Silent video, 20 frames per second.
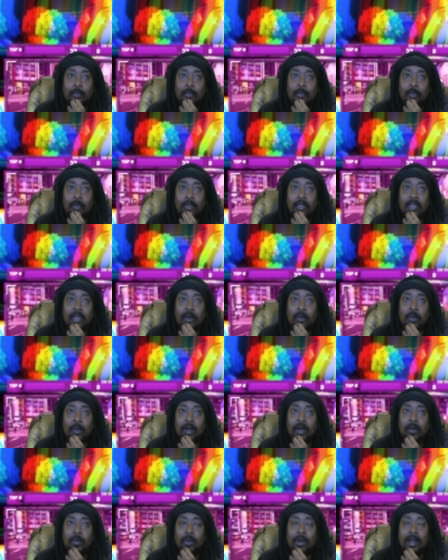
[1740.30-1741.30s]
yeah,
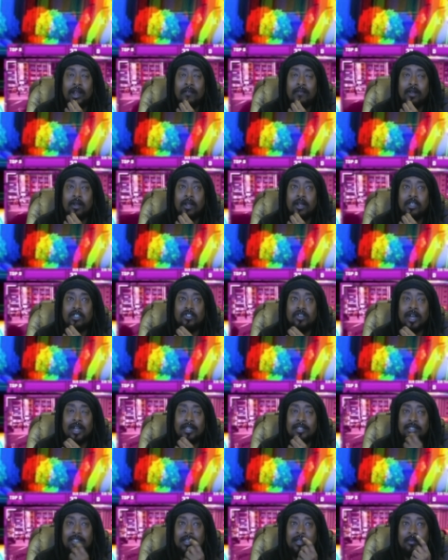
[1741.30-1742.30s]
we're never gonna try to
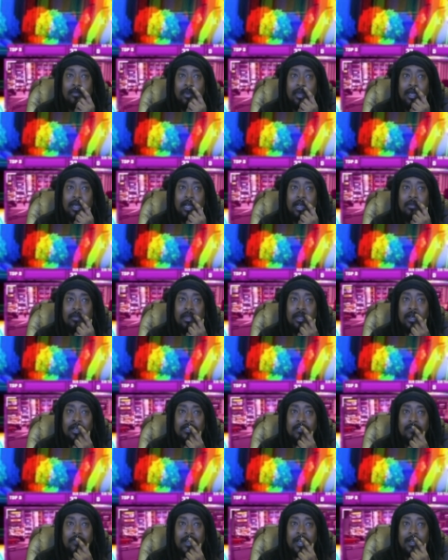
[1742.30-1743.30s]
CMP here because
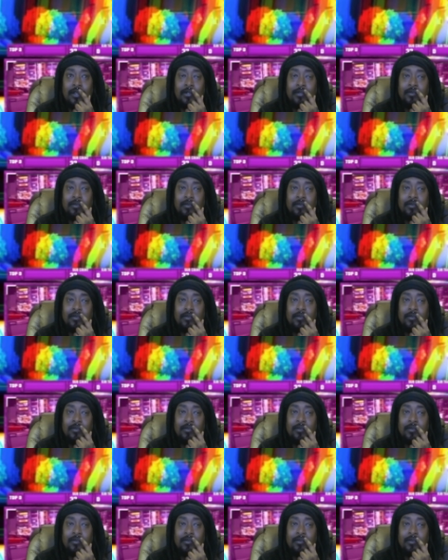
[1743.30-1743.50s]
of that.